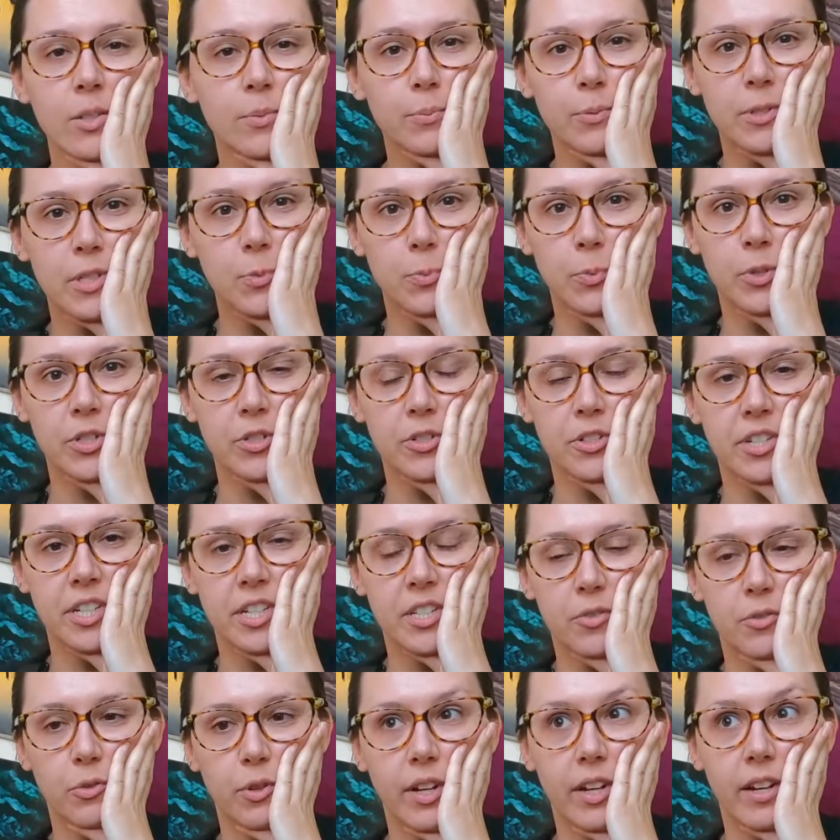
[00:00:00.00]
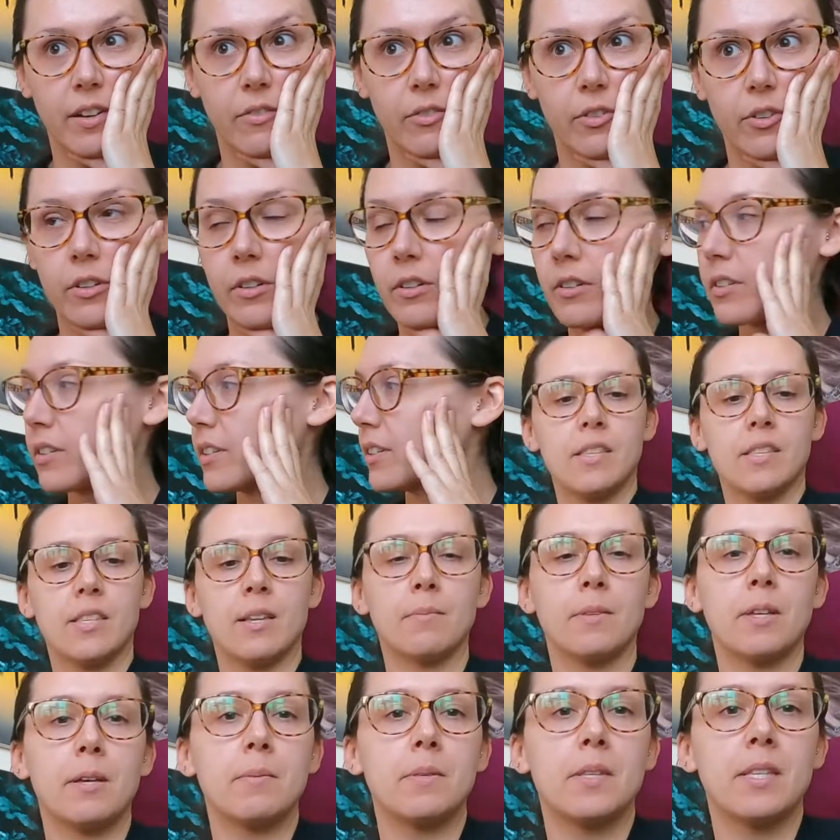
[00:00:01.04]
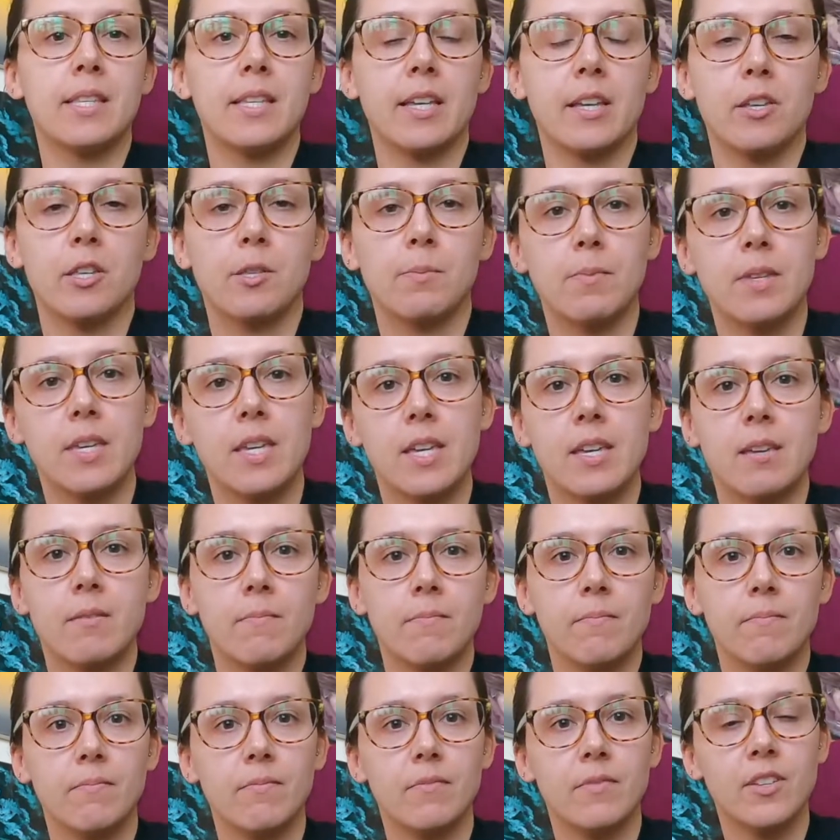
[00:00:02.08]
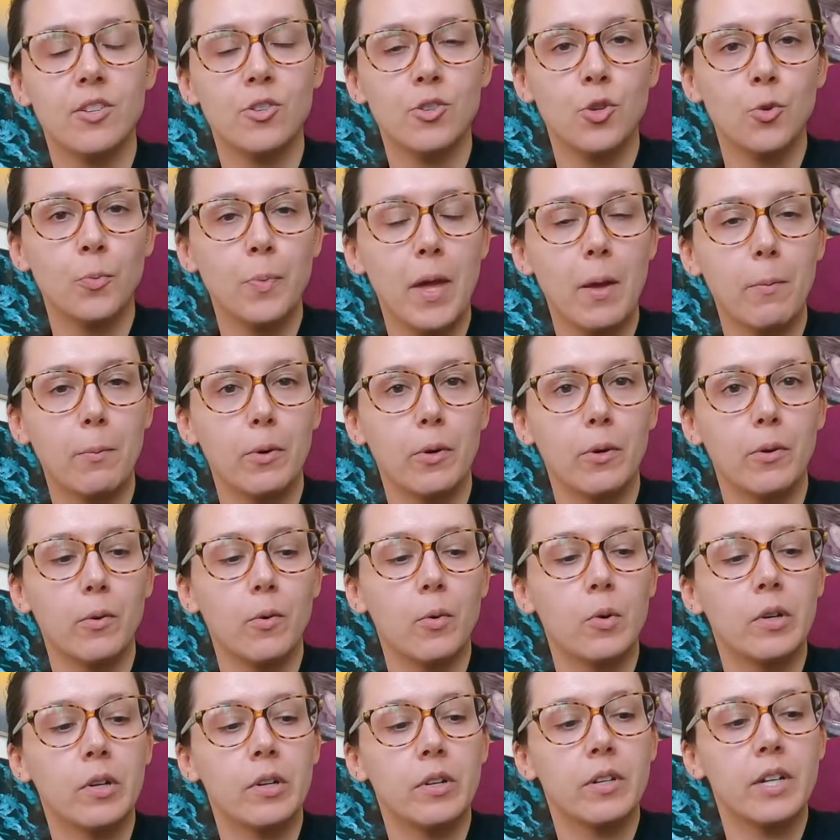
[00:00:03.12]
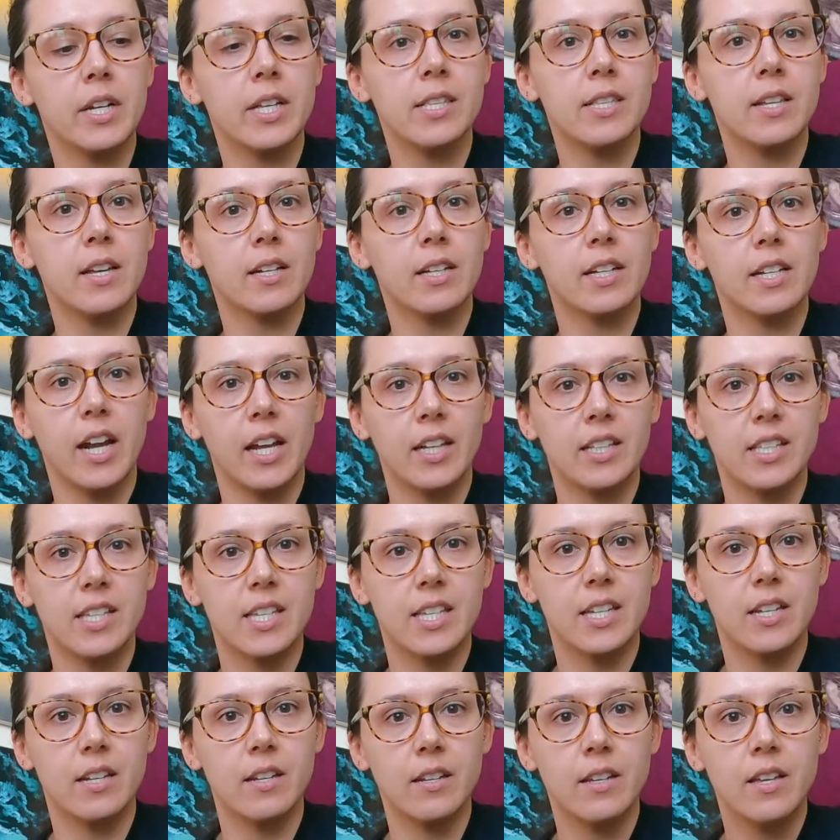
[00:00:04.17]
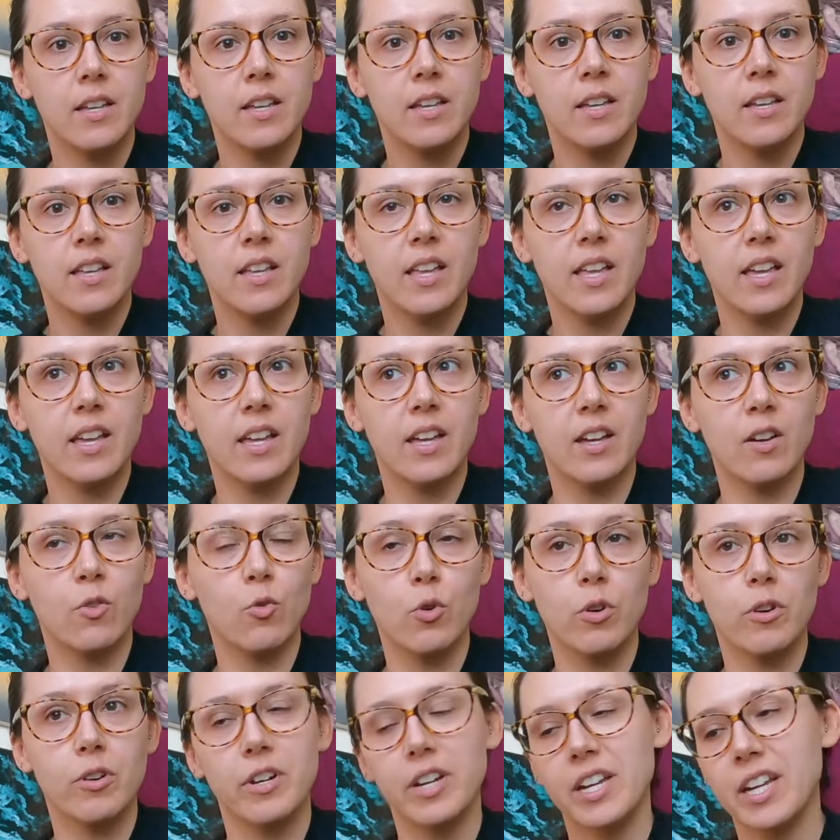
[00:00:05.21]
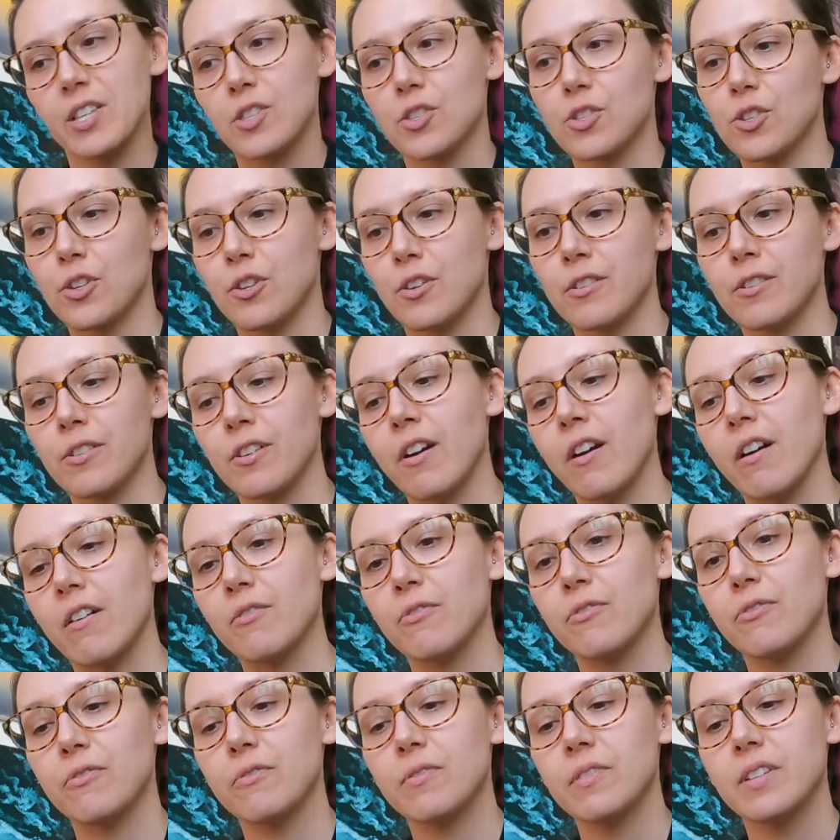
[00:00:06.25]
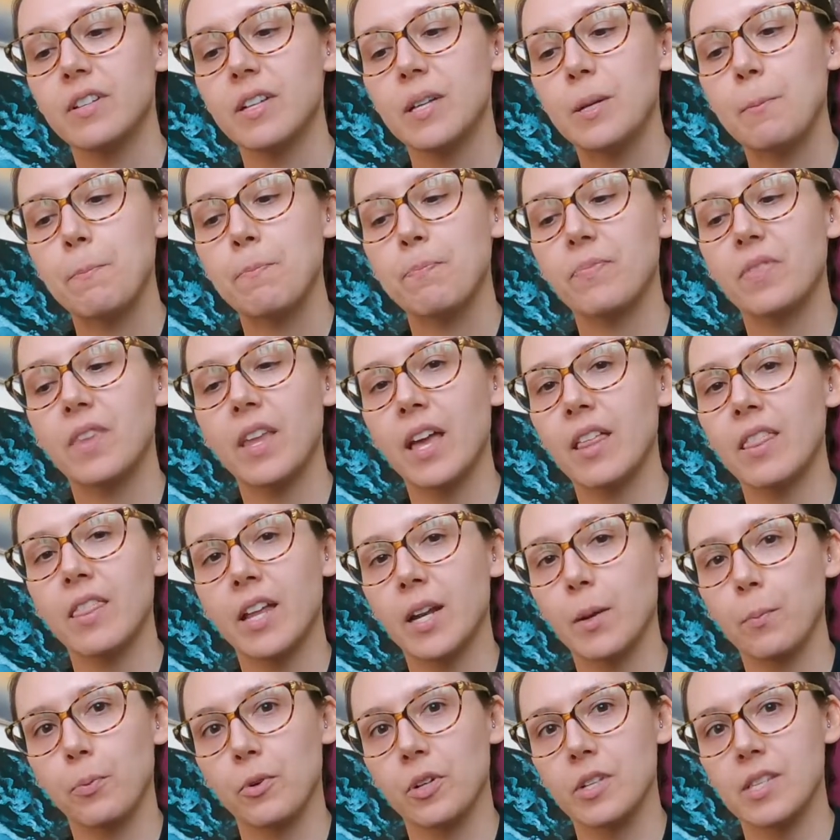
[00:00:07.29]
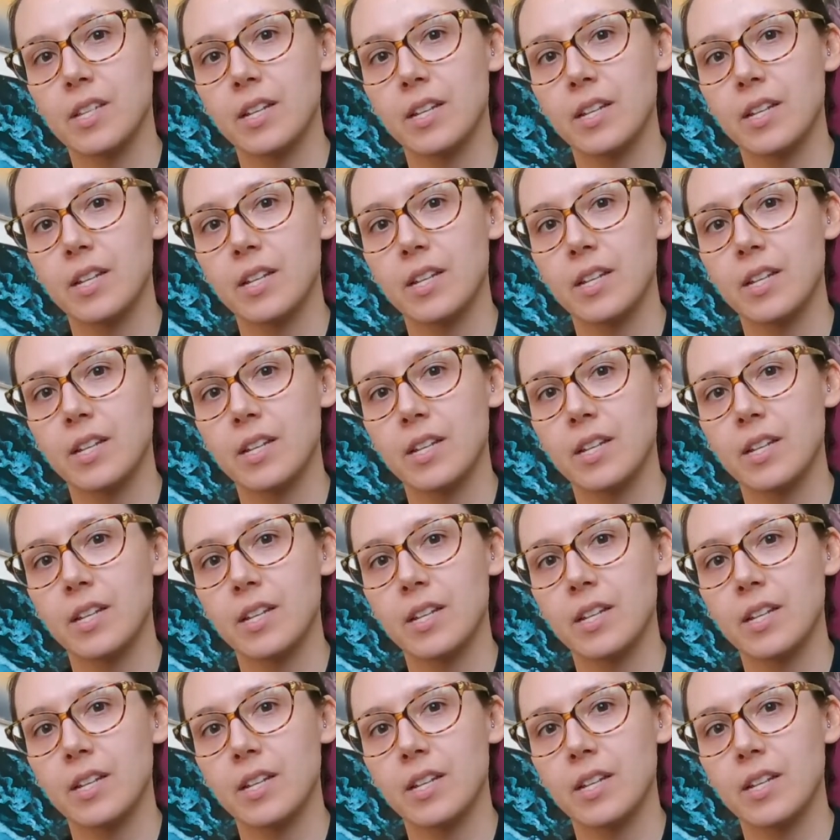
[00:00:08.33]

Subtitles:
This printer takes forever. Sometimes it tells me there's no paper, or it's not connected, or it's turned off, and then it prints